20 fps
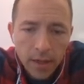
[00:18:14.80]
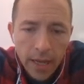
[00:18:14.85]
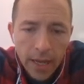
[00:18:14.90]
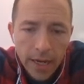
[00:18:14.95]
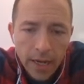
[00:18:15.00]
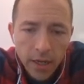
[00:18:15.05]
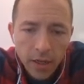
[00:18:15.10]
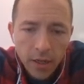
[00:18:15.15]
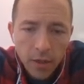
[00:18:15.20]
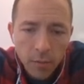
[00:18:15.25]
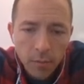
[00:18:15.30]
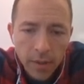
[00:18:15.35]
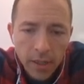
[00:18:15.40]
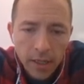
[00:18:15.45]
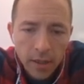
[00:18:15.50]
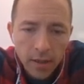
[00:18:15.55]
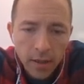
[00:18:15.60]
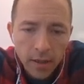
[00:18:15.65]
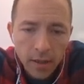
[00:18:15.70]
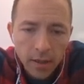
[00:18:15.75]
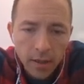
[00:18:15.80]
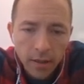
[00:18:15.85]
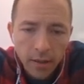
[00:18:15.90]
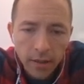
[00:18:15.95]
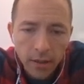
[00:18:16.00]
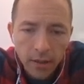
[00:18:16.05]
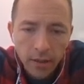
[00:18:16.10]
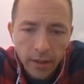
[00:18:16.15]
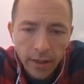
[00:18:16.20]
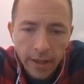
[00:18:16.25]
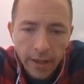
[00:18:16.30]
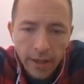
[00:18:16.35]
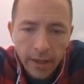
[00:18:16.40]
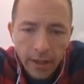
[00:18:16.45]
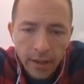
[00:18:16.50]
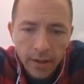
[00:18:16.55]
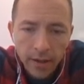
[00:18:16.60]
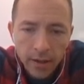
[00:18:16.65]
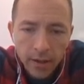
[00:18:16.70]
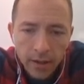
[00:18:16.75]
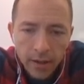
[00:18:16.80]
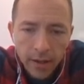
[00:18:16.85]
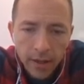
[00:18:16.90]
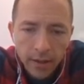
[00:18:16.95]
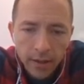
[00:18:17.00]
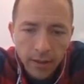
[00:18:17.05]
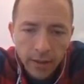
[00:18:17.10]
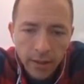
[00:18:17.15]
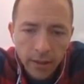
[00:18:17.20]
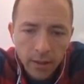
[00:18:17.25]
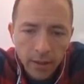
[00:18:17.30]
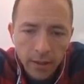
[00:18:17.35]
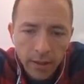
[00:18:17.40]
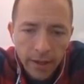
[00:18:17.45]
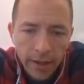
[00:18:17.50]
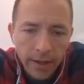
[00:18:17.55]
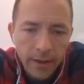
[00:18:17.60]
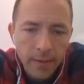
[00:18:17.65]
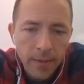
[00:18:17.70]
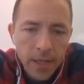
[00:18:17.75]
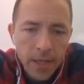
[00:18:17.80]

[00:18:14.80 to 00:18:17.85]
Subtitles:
and it could be little a and little a.